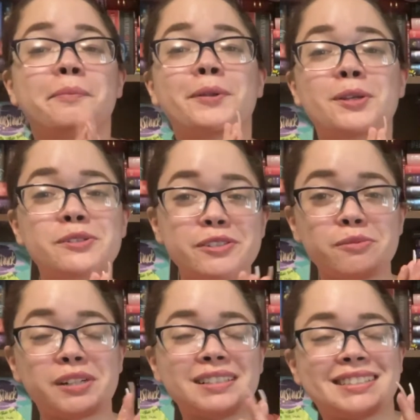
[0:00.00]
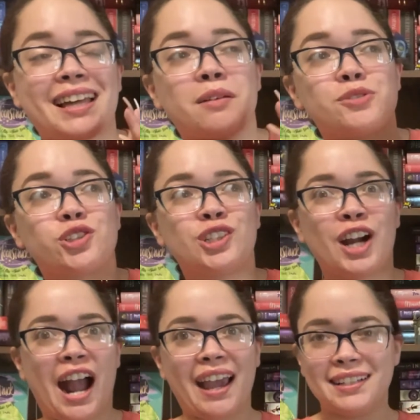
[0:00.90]
But those are all the books I am
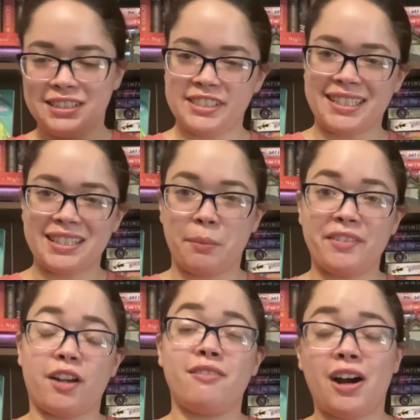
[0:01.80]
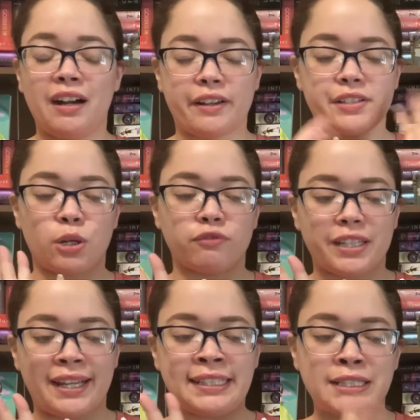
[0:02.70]
trying to read in the month of August. Hopefully
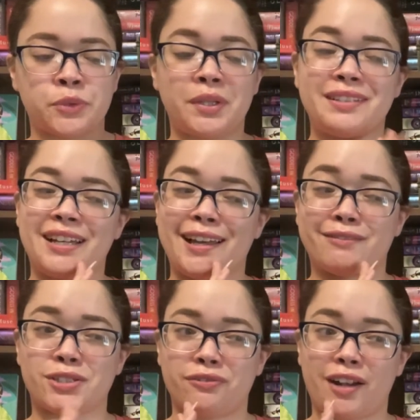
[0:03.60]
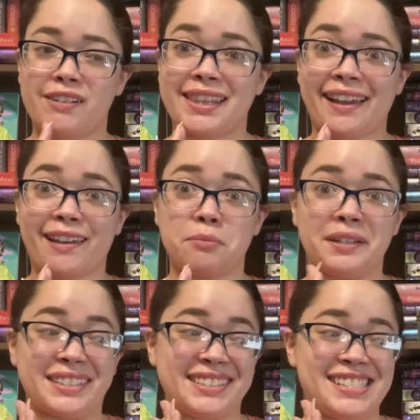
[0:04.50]
I can get to it. I have so far read like eight
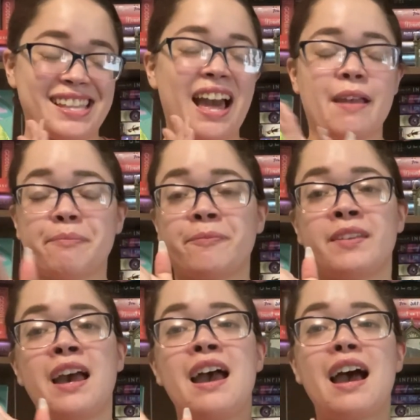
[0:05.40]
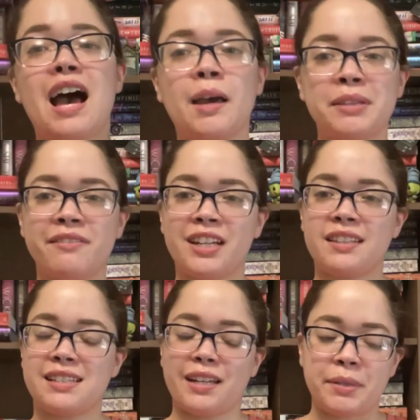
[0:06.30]
books in July. I believe in On the
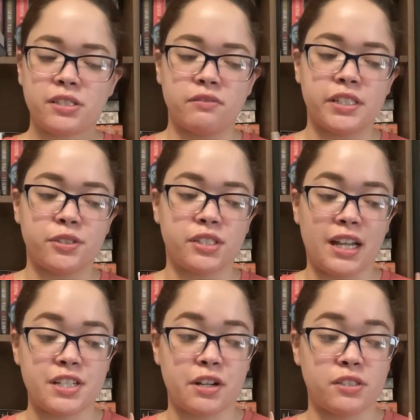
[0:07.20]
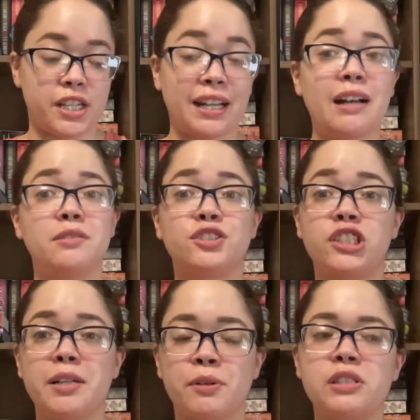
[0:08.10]
Side of Me, two videos you guys should go check out.
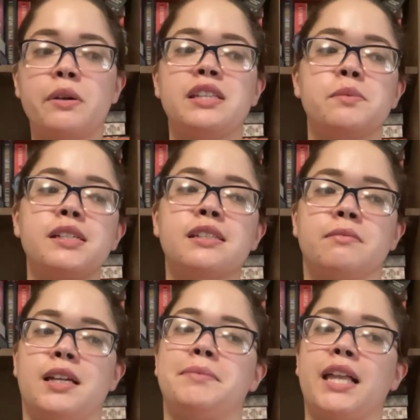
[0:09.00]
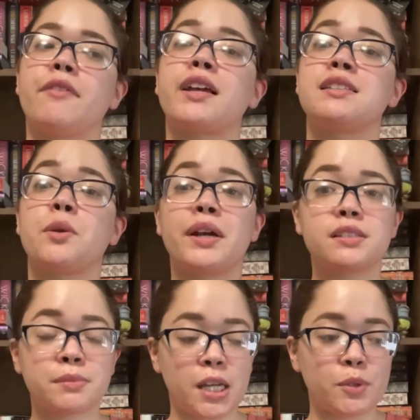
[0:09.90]
Try to post twice a week. Sometimes life gets in the way,
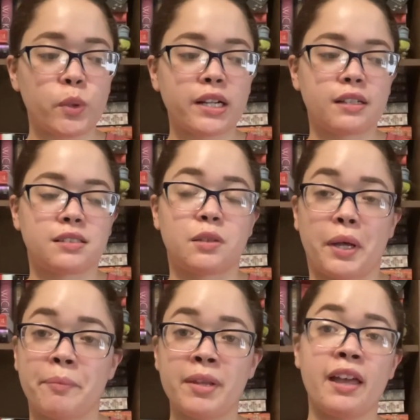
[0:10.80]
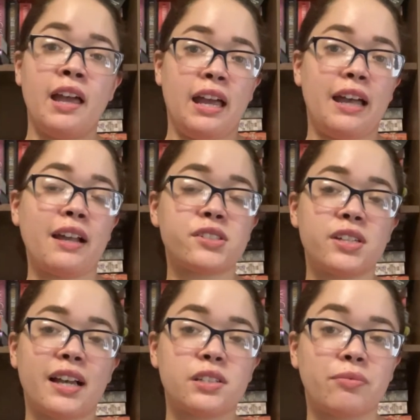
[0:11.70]
sometimes work gets in the way. And I'll see you
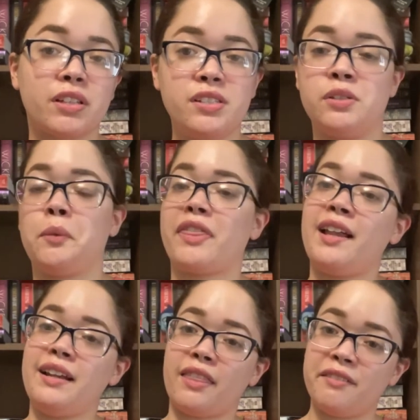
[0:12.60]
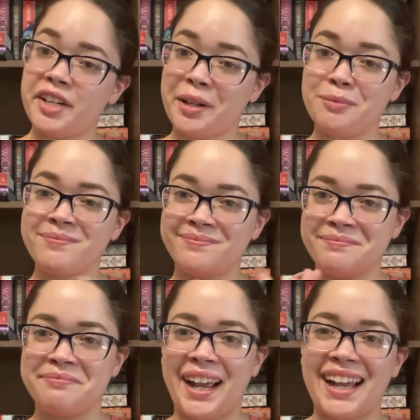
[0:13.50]
guys hopefully soon with another video.
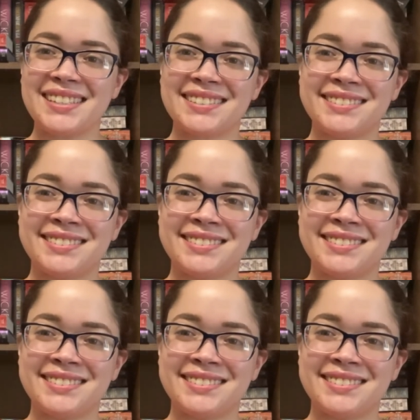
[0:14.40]
Bye guys.